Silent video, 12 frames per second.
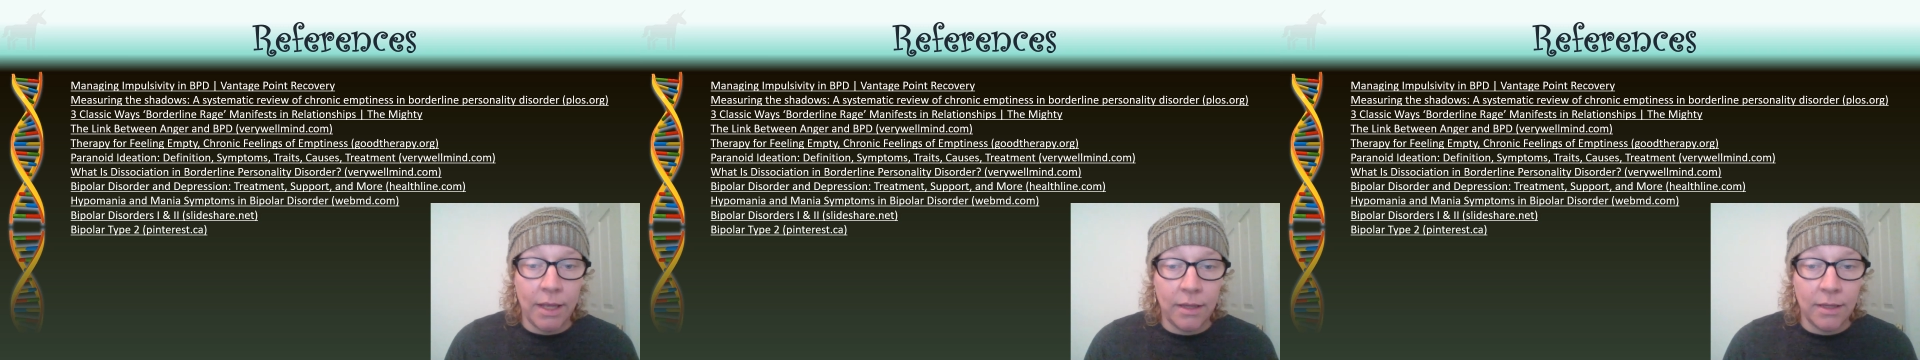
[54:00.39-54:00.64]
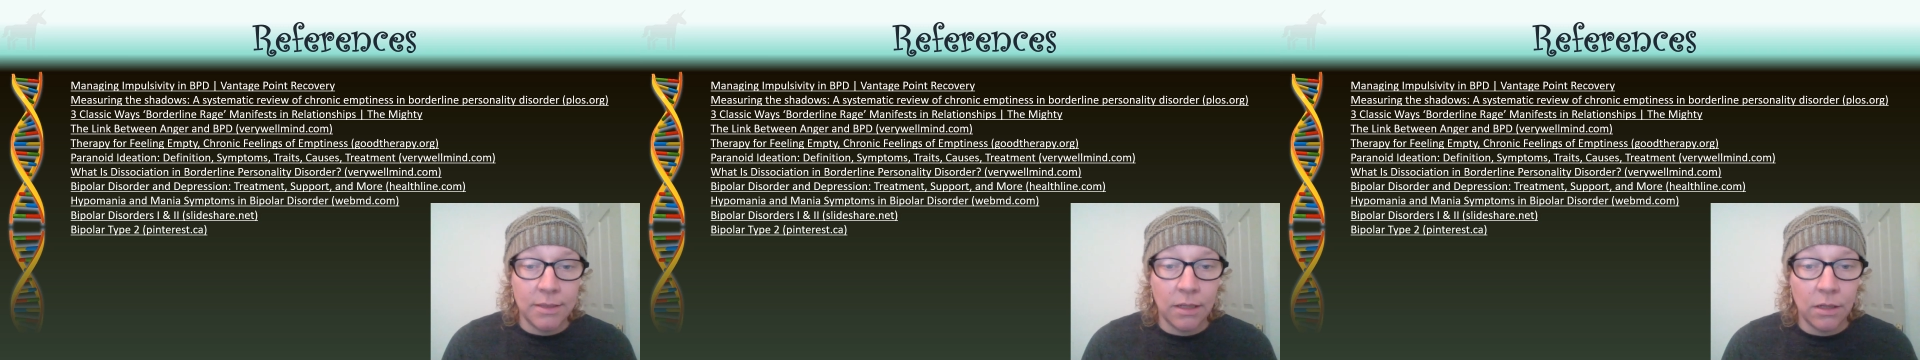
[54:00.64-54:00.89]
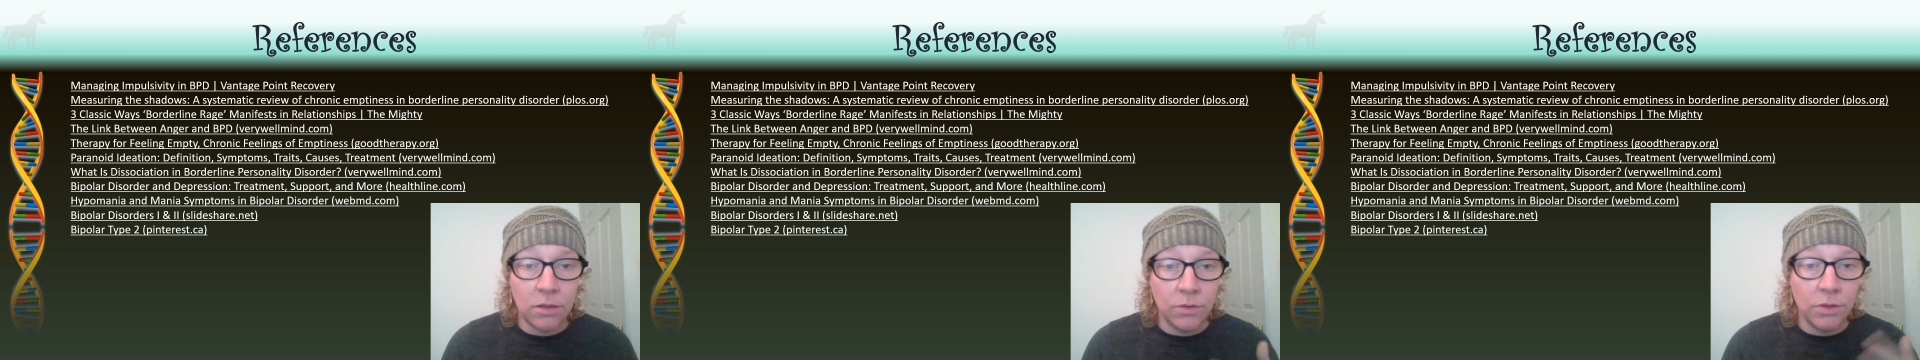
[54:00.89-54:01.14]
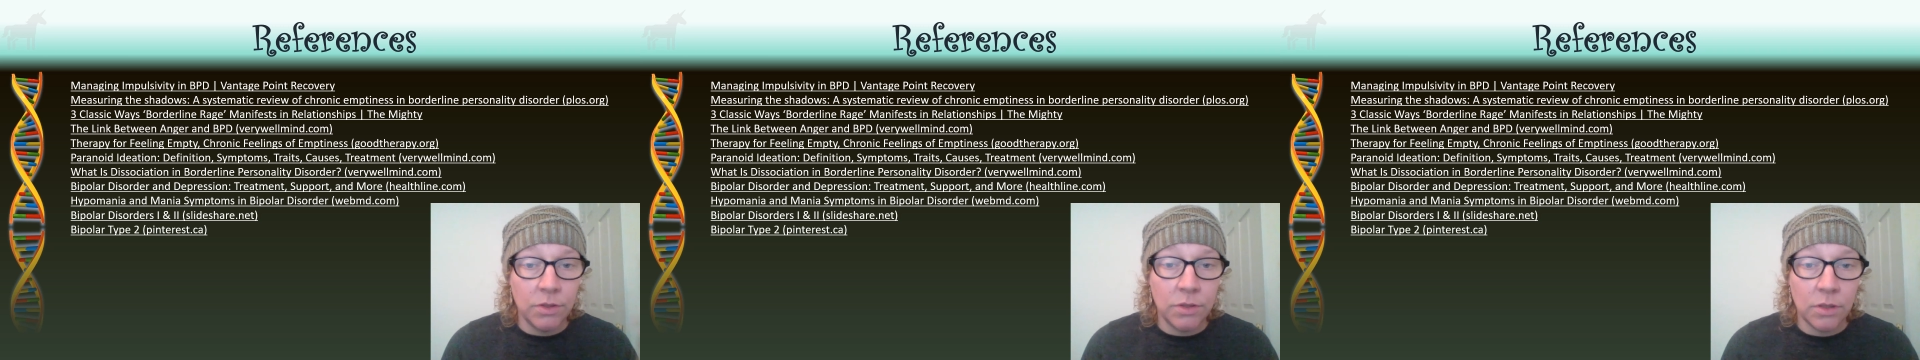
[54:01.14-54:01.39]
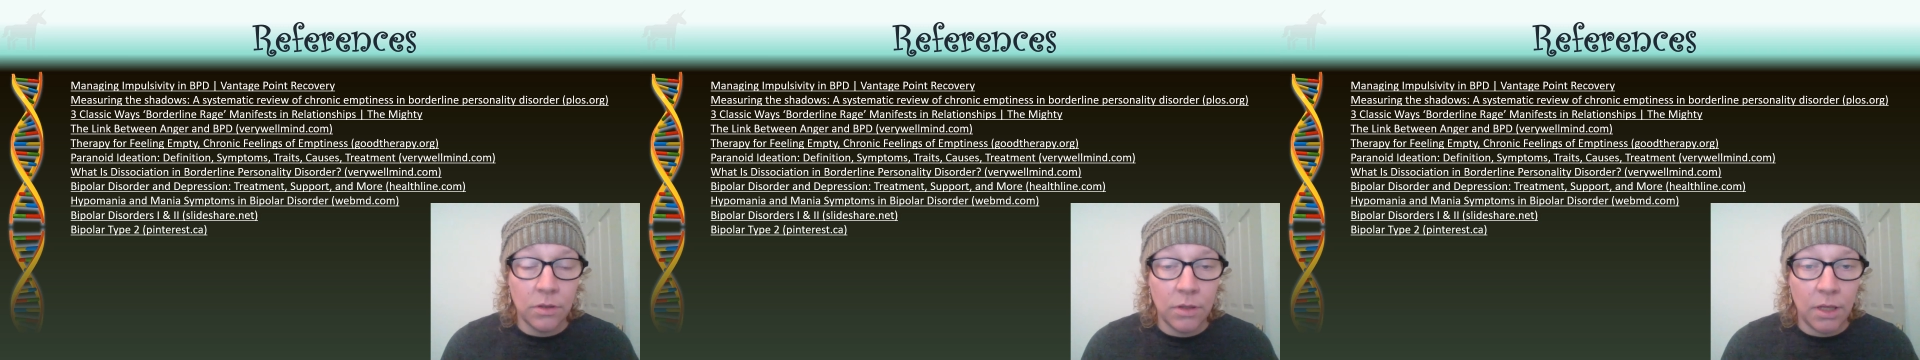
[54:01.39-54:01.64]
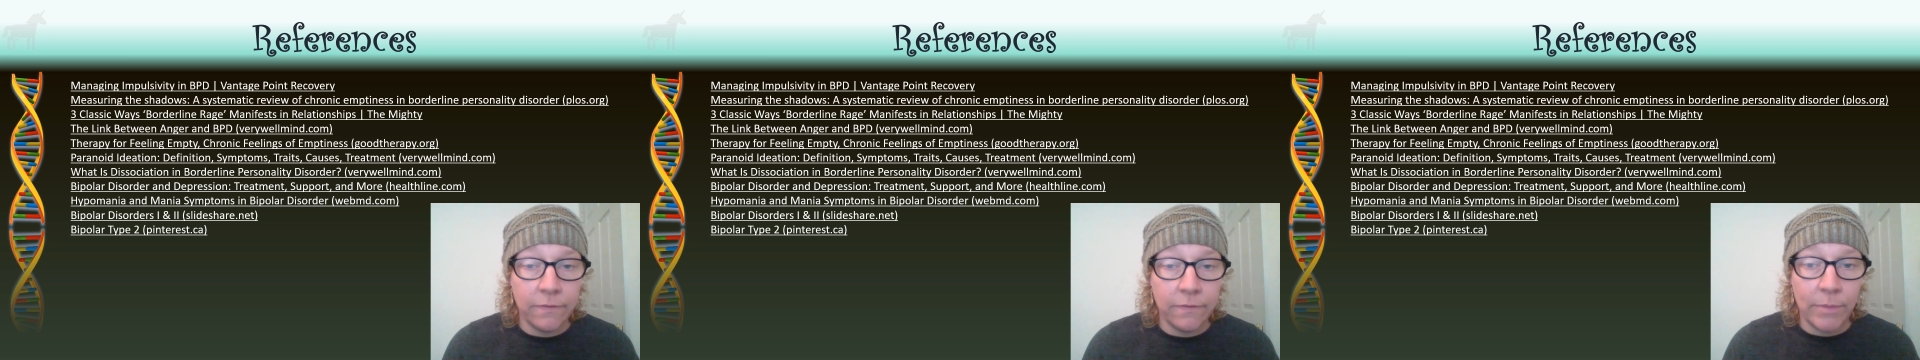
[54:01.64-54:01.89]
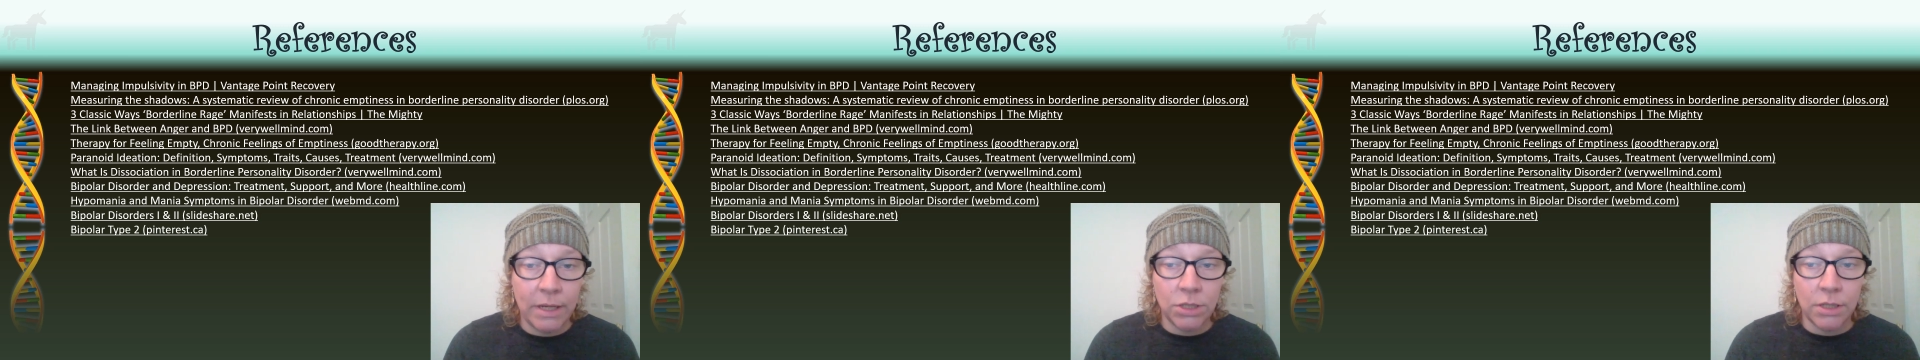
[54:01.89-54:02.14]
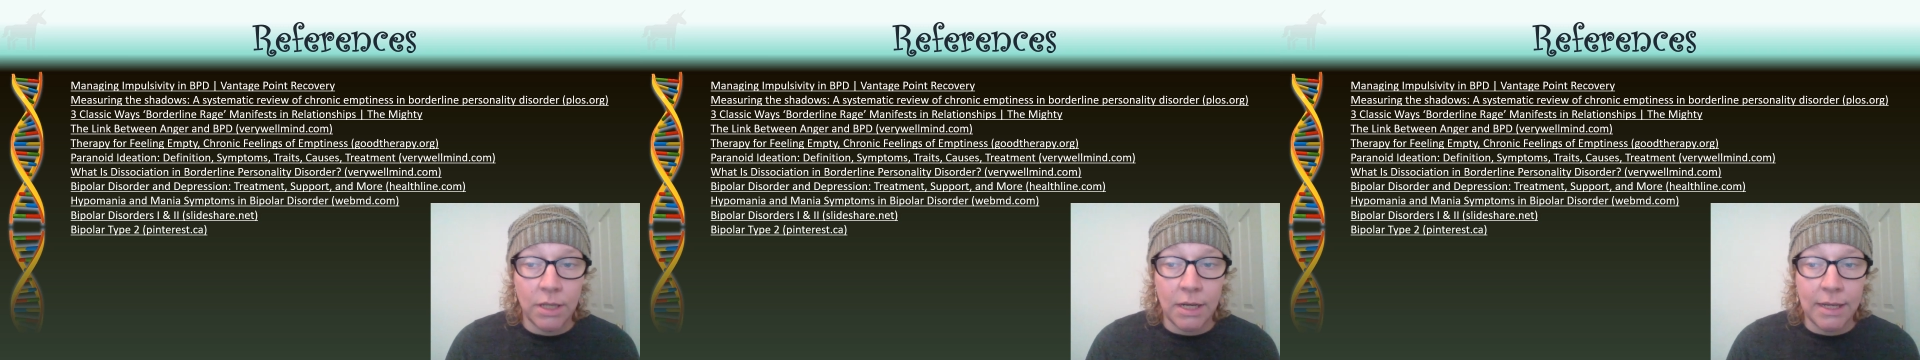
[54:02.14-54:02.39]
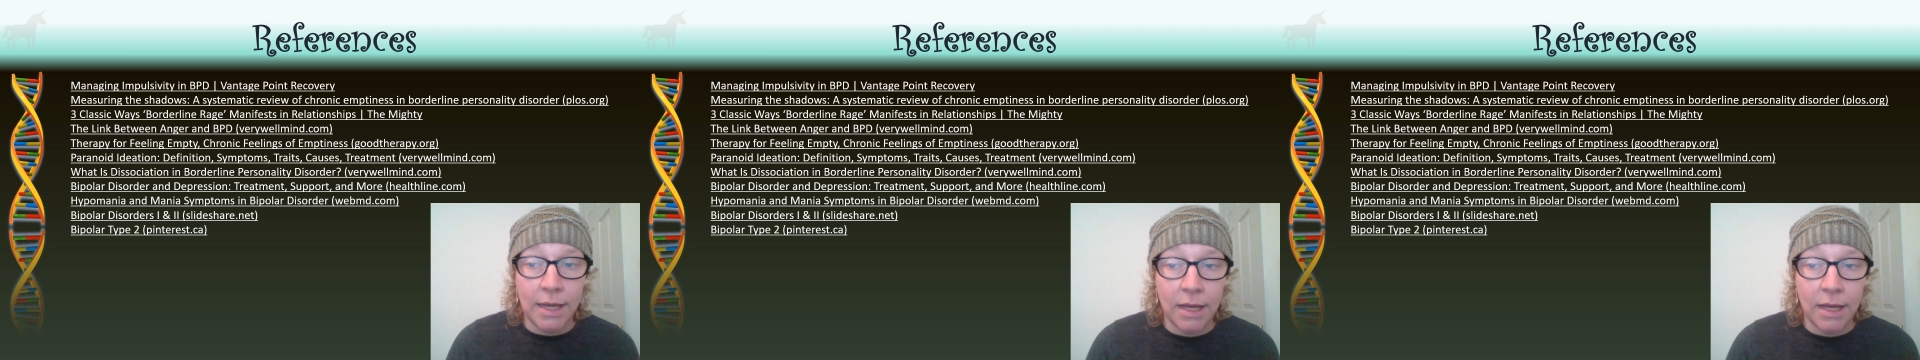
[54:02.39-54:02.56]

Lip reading: And this includes information that I